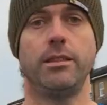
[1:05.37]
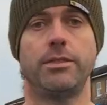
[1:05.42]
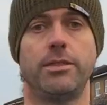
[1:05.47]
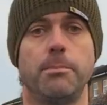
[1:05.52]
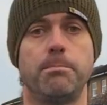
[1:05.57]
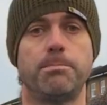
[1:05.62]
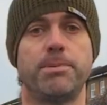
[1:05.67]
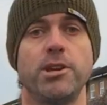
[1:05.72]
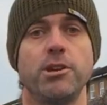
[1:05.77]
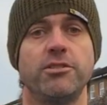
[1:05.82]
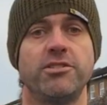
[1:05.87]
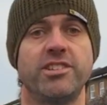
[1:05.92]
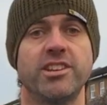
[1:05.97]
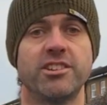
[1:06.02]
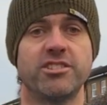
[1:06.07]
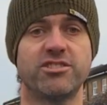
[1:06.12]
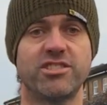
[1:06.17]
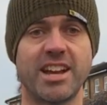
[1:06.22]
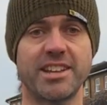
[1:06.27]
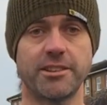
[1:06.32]
The beauty
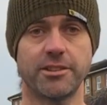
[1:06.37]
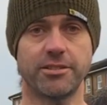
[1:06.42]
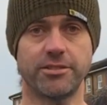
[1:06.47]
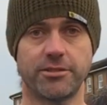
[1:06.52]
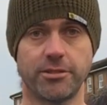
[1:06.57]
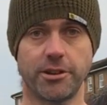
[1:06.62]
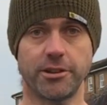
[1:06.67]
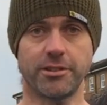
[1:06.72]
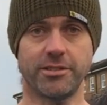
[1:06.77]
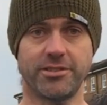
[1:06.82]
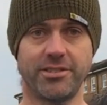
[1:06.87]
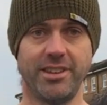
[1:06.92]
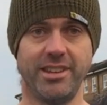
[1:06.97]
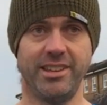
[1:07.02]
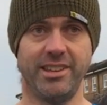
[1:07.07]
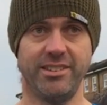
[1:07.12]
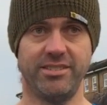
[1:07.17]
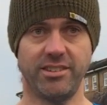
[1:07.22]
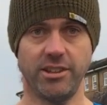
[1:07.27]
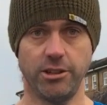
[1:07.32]
of shallow strokes
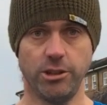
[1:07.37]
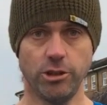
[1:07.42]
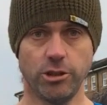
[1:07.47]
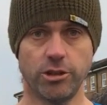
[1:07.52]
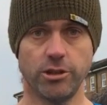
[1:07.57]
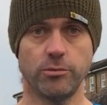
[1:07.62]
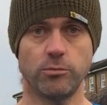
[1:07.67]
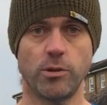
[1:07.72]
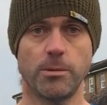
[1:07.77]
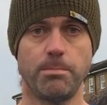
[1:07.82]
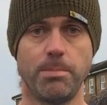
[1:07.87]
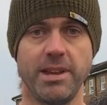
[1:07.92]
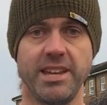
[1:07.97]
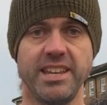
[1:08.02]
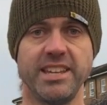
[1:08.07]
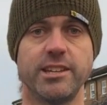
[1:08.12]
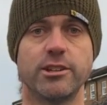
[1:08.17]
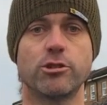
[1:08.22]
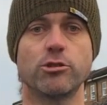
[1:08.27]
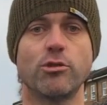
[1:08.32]
is that you can
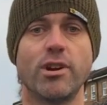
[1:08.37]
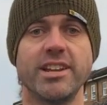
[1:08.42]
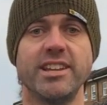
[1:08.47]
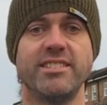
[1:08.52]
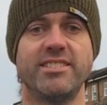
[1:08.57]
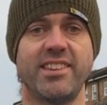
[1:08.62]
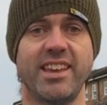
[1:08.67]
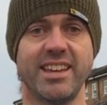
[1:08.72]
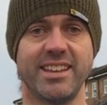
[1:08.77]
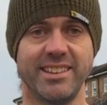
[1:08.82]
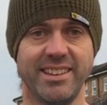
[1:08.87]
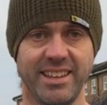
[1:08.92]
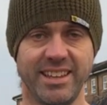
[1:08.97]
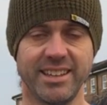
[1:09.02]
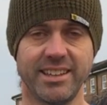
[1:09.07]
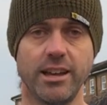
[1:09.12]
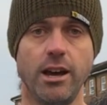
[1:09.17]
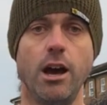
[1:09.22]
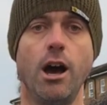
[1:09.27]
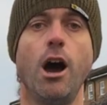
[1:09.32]
repeat great
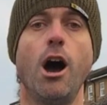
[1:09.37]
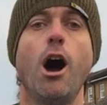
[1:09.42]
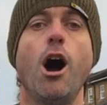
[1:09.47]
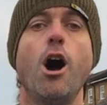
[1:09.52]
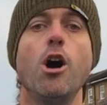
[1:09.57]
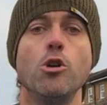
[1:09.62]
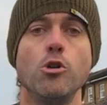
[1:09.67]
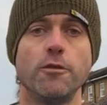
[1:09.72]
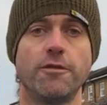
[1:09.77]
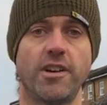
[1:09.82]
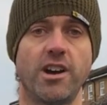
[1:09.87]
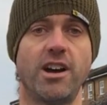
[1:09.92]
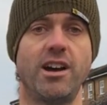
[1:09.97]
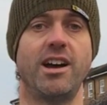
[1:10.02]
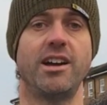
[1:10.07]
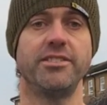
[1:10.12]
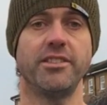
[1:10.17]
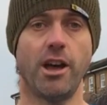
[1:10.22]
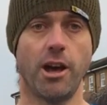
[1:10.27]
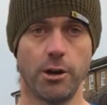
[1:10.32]
technique over
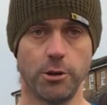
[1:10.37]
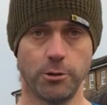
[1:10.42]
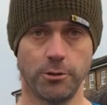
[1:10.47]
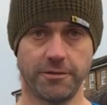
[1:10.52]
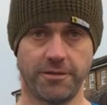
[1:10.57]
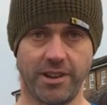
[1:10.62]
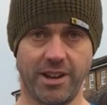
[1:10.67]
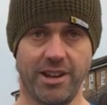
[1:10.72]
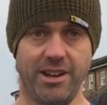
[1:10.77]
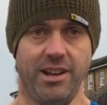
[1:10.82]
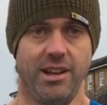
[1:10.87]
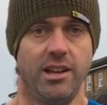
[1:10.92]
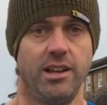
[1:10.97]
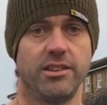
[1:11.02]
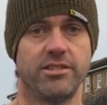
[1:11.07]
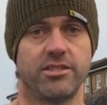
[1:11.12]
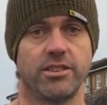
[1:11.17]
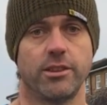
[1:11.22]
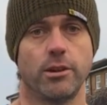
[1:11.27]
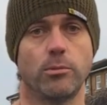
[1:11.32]
and over,
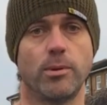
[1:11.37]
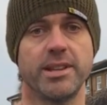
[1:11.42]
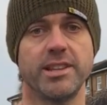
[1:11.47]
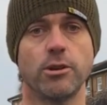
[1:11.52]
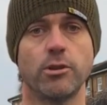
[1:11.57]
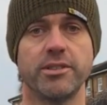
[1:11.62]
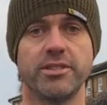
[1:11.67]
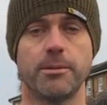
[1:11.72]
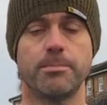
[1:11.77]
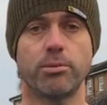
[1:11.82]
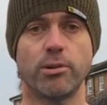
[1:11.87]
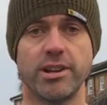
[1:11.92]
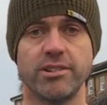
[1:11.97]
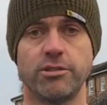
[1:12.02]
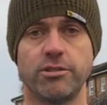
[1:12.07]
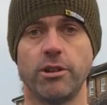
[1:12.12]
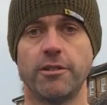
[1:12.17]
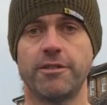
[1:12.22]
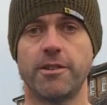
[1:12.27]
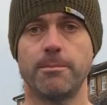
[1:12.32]
so that when you're in the
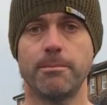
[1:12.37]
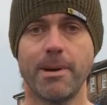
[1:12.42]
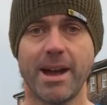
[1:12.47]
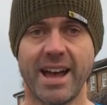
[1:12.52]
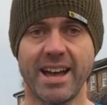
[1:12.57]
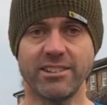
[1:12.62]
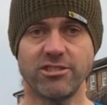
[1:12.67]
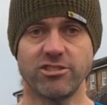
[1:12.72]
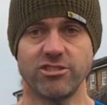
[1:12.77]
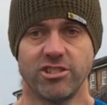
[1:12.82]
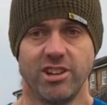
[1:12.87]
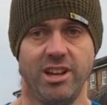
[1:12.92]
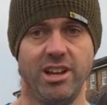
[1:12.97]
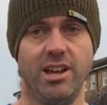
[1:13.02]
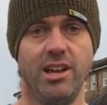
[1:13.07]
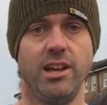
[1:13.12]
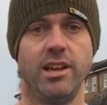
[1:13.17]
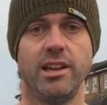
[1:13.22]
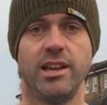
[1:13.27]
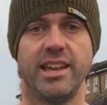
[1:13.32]
pressure of a match,
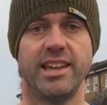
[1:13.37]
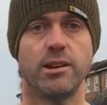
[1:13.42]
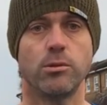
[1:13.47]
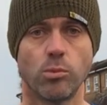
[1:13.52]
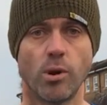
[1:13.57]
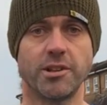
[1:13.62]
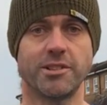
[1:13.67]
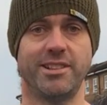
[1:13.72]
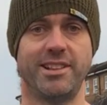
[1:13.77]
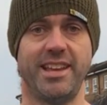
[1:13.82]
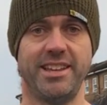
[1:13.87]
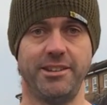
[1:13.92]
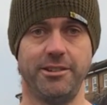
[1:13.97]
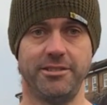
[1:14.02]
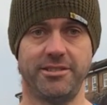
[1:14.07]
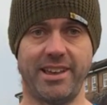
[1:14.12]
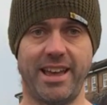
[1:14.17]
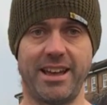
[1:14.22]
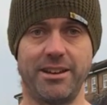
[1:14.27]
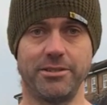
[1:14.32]
it won't let
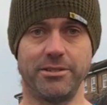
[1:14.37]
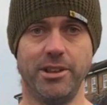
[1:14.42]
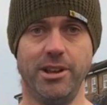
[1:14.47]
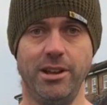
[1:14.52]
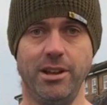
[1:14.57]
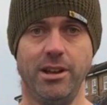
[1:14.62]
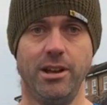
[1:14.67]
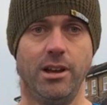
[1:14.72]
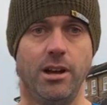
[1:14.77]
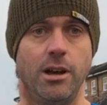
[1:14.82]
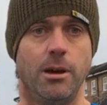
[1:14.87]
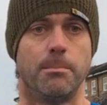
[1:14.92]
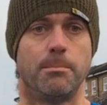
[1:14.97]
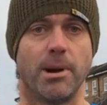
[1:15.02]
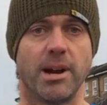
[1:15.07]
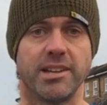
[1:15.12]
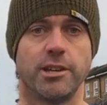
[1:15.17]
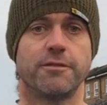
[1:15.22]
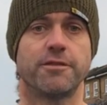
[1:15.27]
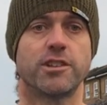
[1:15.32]
you down.
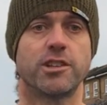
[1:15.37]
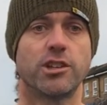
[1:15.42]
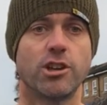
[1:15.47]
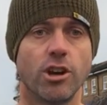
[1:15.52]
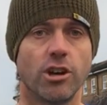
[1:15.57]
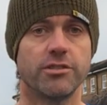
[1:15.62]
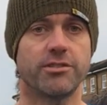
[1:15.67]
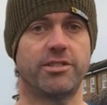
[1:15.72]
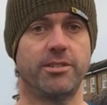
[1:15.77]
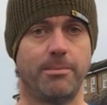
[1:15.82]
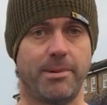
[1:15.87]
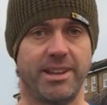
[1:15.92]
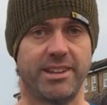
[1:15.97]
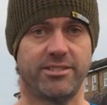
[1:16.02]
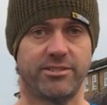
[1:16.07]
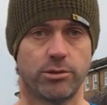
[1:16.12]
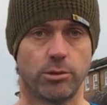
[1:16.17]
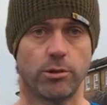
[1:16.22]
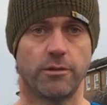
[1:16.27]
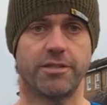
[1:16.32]
But you've got to make
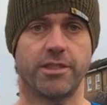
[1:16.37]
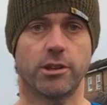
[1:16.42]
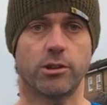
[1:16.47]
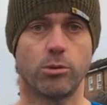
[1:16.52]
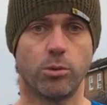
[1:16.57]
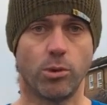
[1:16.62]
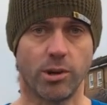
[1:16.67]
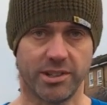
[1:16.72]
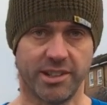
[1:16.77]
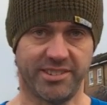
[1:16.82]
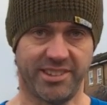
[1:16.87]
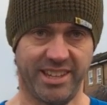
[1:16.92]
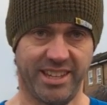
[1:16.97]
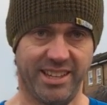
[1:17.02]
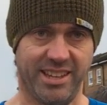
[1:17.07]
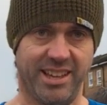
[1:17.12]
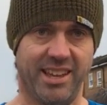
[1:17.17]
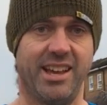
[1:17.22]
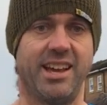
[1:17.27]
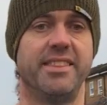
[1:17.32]
sure of the quality,
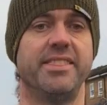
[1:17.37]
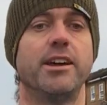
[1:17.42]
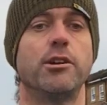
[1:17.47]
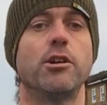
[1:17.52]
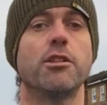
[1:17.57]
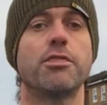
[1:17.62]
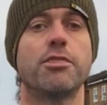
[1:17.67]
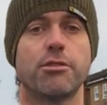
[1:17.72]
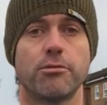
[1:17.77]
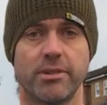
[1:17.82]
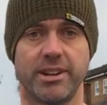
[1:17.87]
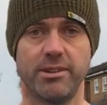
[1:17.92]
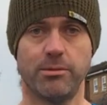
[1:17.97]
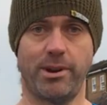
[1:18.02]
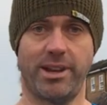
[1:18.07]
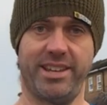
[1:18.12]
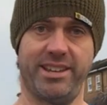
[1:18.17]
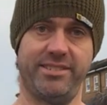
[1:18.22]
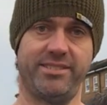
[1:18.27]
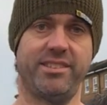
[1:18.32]
and there are 3
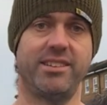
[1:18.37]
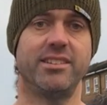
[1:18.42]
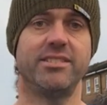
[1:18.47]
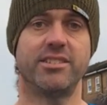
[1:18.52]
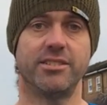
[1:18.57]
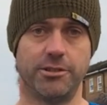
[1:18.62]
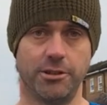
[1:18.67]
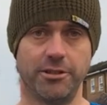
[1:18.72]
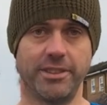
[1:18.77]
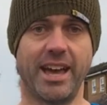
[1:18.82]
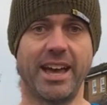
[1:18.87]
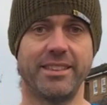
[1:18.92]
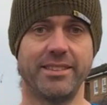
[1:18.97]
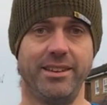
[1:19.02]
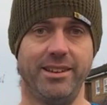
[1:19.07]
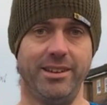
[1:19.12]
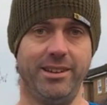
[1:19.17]
ways to do that.